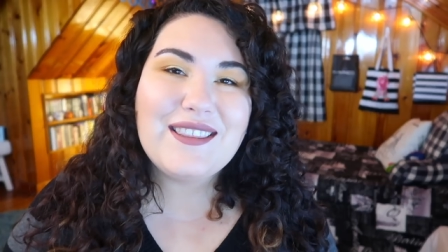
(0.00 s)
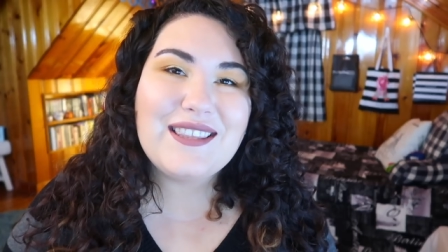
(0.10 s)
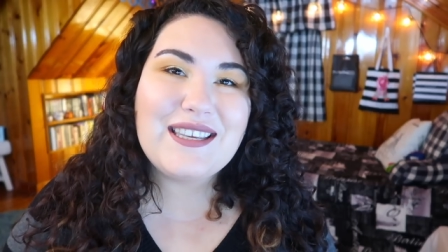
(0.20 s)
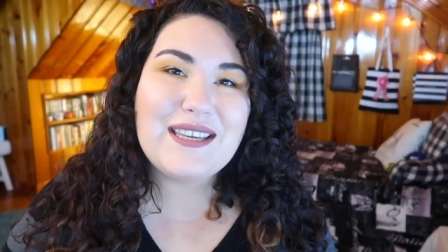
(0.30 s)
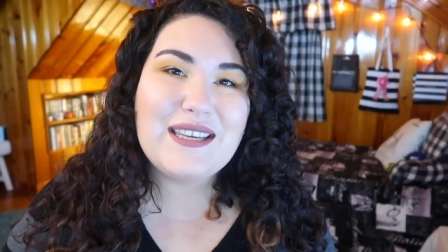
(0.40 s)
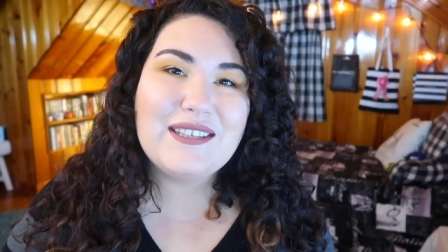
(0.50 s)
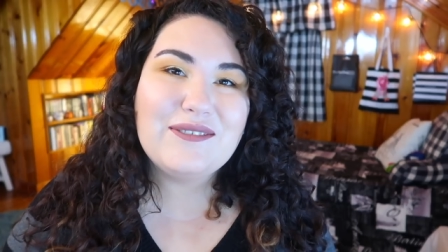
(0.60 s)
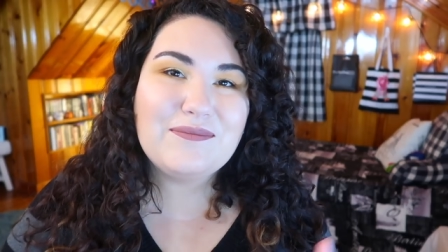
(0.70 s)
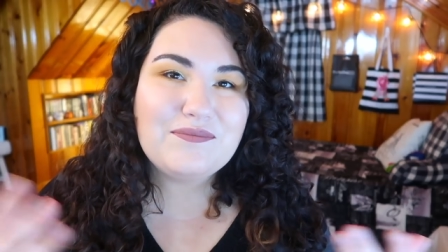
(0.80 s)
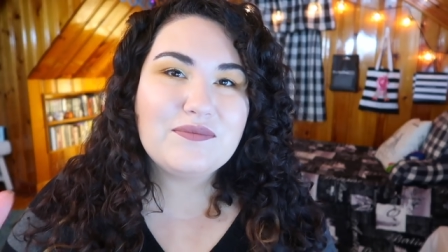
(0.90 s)
the
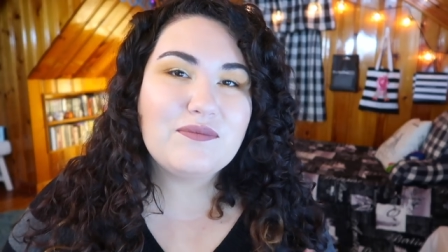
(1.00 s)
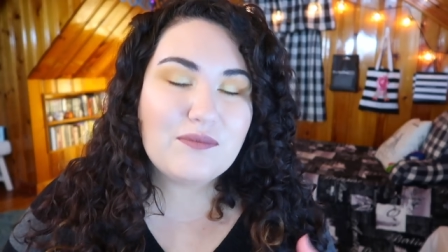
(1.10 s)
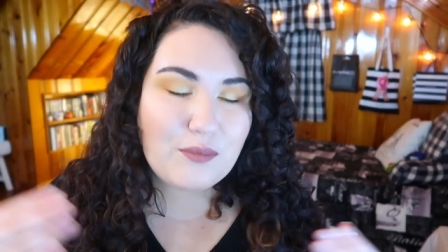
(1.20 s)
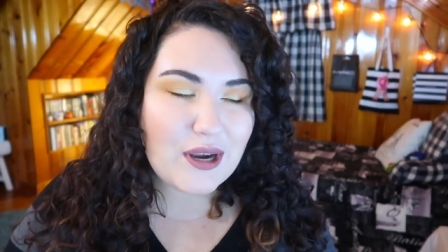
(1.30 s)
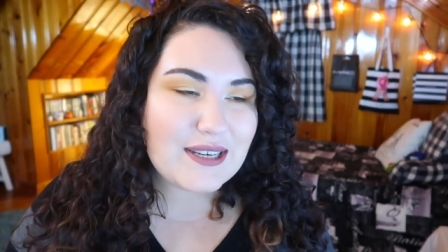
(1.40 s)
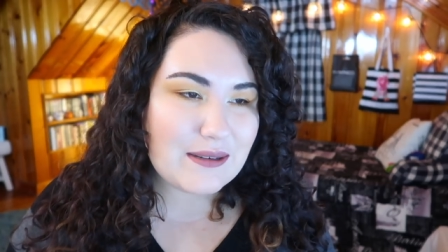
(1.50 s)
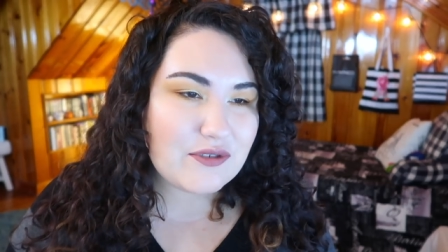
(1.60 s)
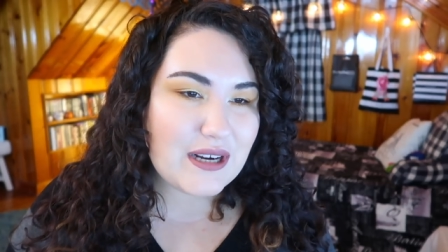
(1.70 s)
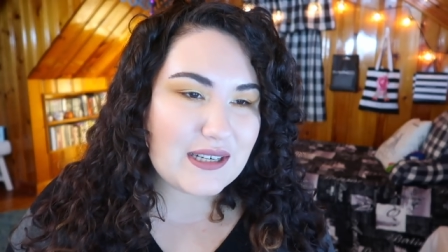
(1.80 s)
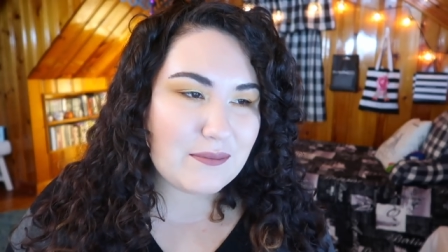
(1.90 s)
point I'm
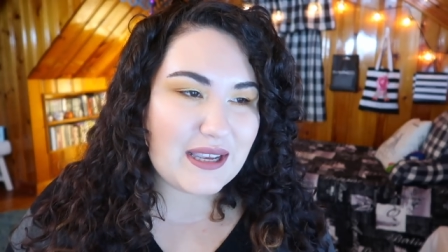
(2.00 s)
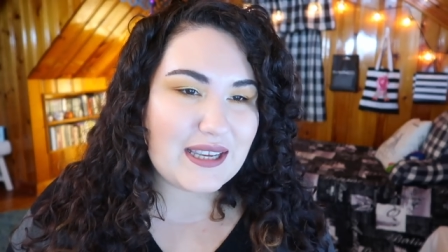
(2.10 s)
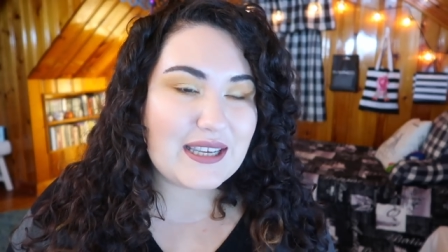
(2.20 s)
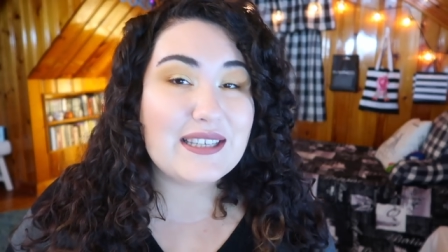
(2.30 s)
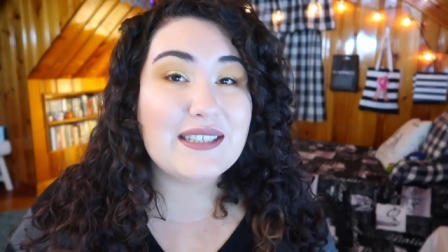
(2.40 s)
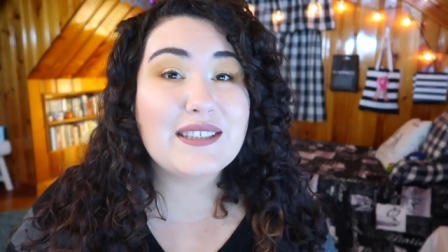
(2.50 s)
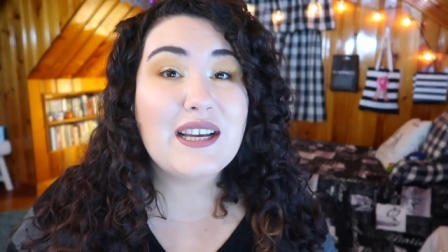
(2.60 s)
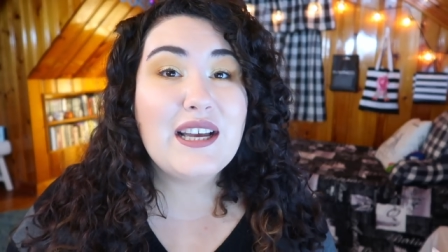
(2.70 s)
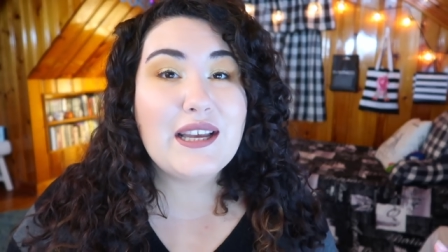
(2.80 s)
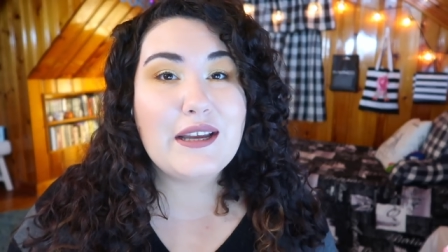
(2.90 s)
trying to make is
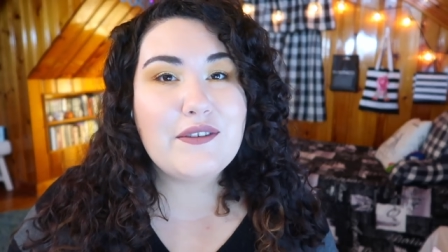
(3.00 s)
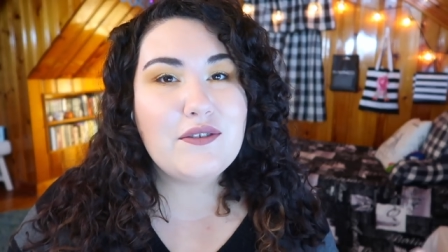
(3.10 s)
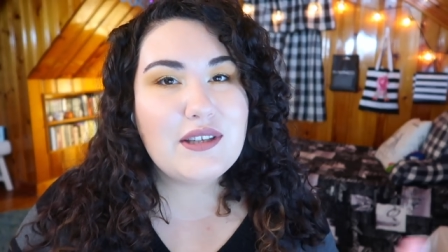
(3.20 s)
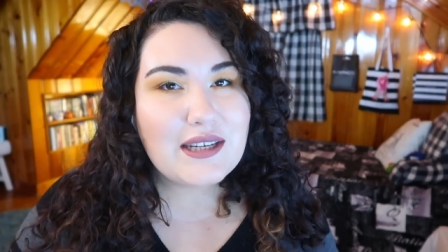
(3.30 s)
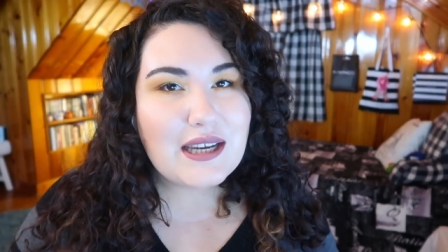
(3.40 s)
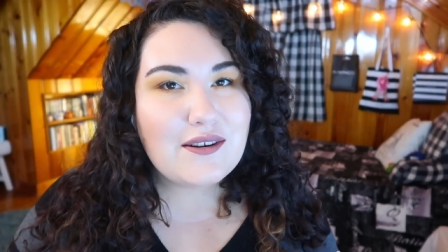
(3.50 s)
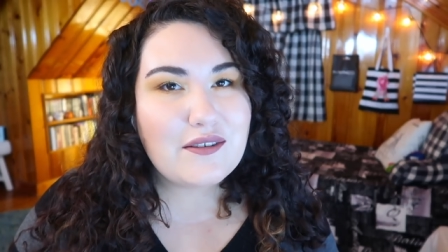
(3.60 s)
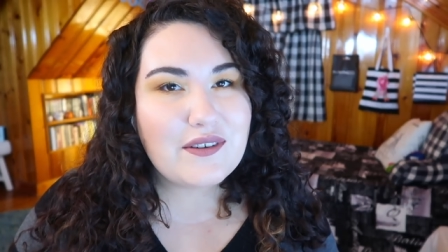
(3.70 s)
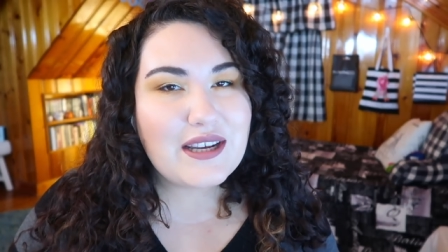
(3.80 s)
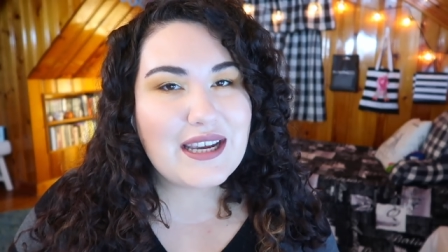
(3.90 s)
if you didn't get a
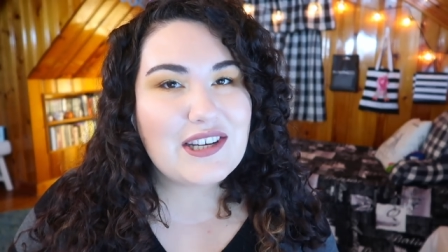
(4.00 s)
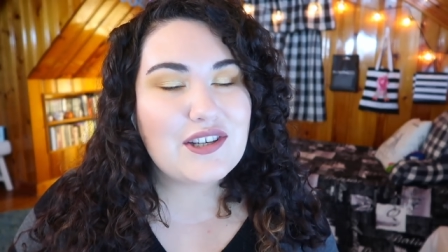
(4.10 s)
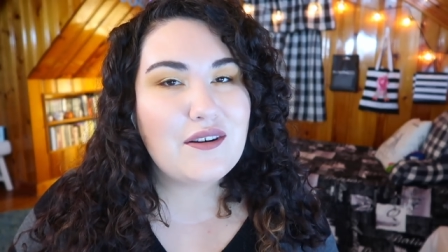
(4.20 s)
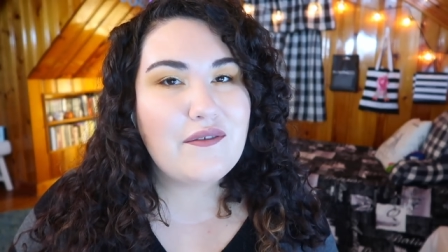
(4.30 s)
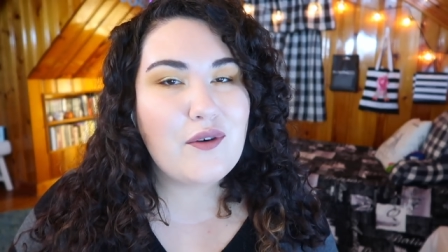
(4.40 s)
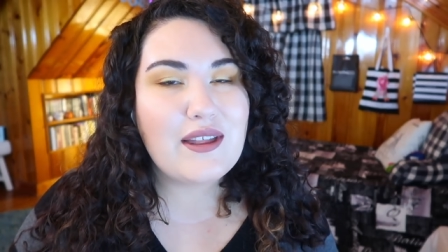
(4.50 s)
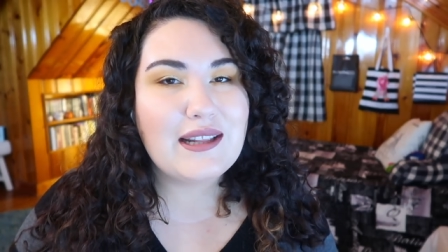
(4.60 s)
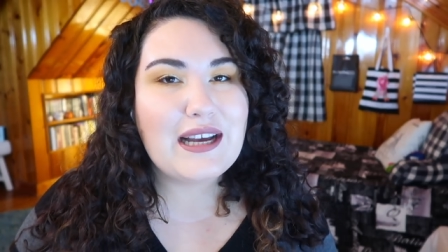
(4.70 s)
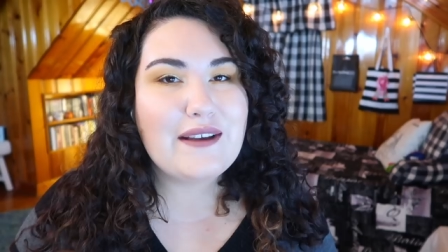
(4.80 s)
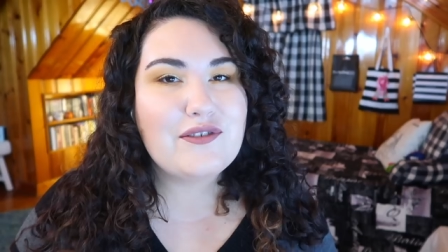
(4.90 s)
notification for that
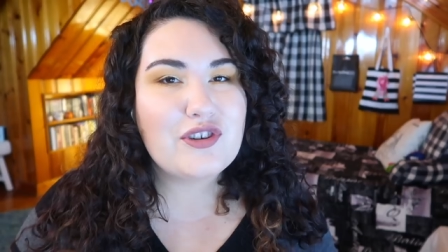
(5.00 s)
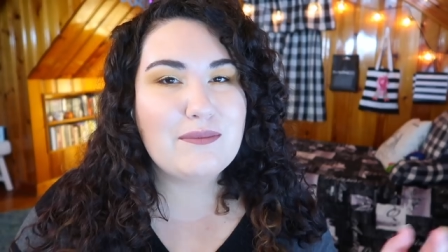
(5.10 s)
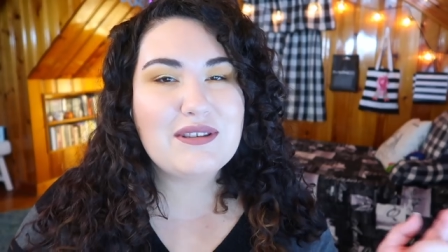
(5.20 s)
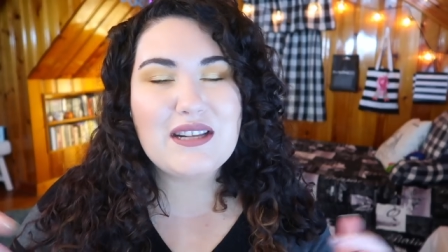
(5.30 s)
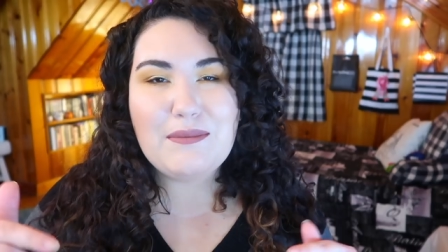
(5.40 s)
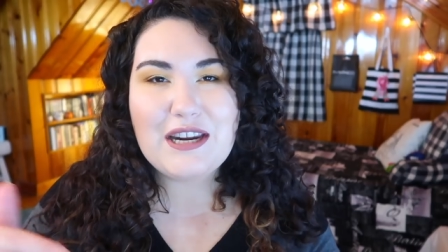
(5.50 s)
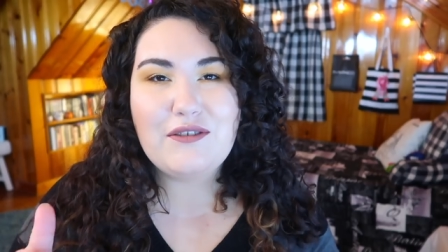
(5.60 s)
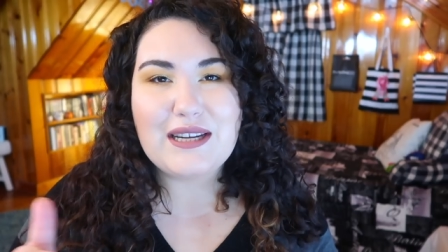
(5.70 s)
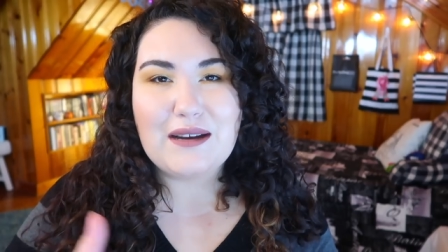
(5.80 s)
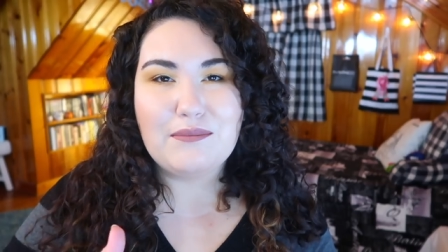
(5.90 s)
live stream, just let me know
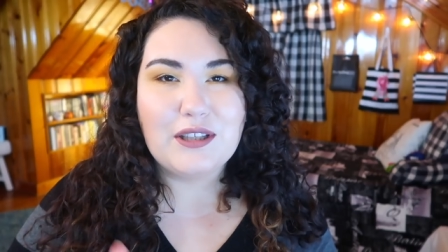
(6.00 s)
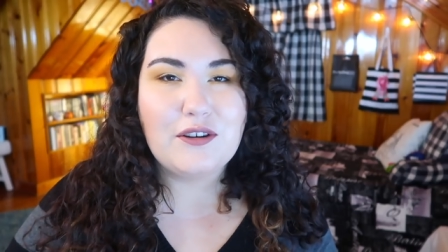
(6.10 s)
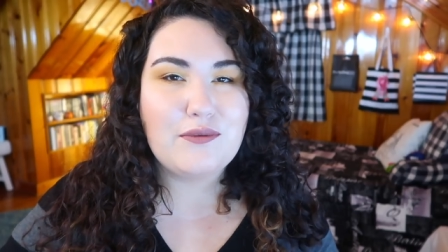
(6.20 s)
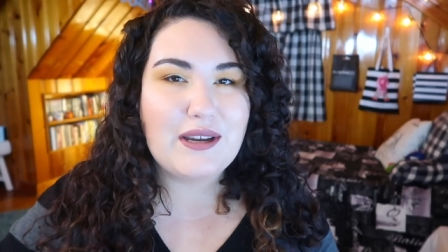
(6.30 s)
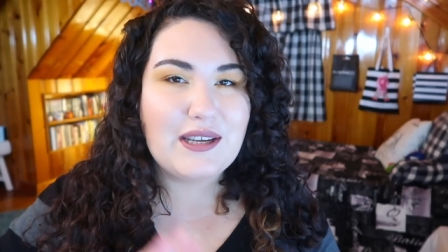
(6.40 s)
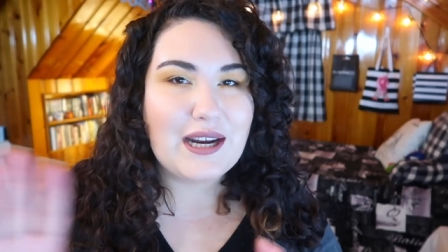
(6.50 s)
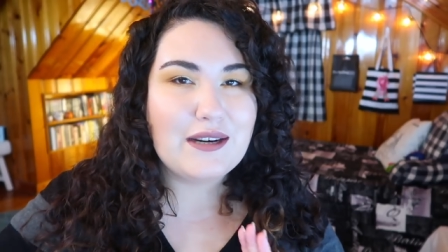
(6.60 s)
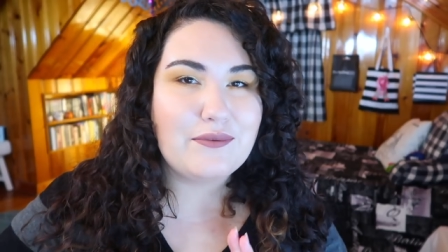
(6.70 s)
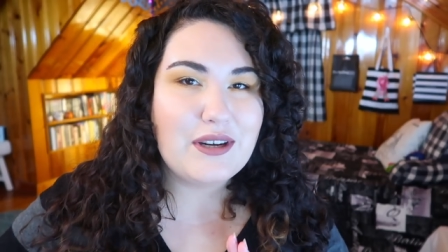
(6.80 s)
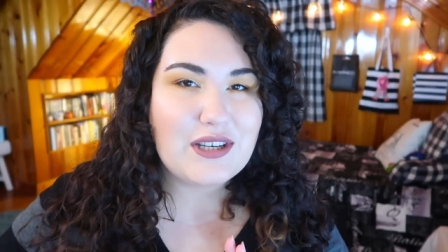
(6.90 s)
down below so I can kind
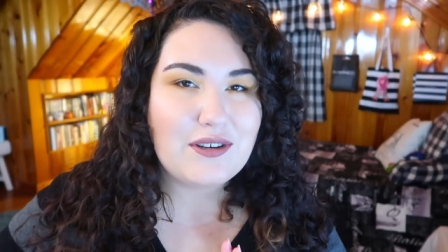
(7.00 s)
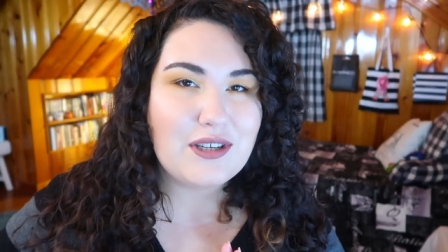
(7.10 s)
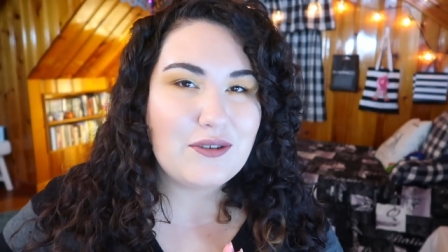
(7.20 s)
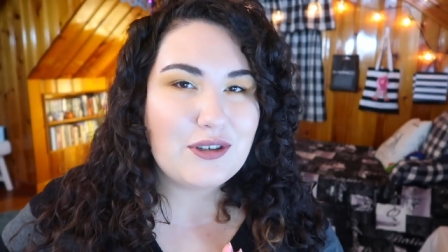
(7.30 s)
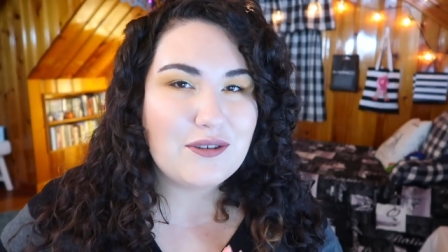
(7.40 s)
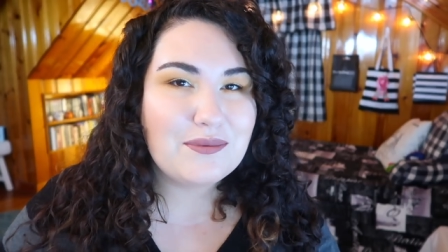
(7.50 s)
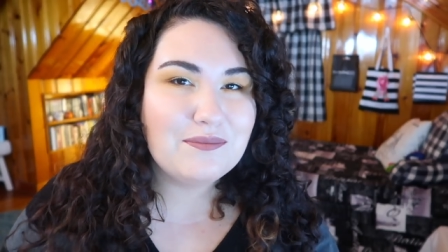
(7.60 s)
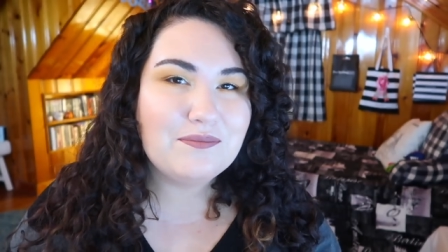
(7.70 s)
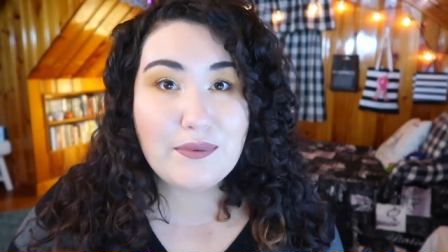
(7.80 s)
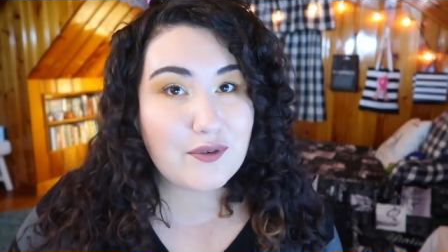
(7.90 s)
of reach out to YouTube.
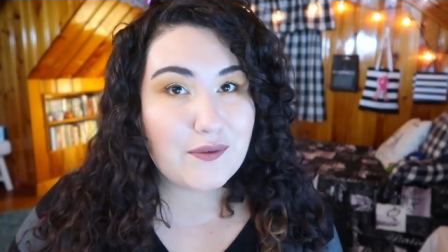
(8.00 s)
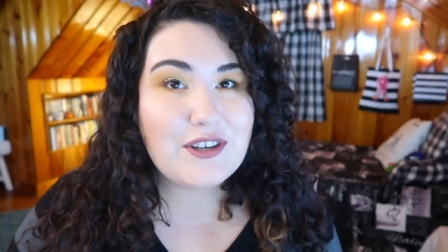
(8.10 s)
Before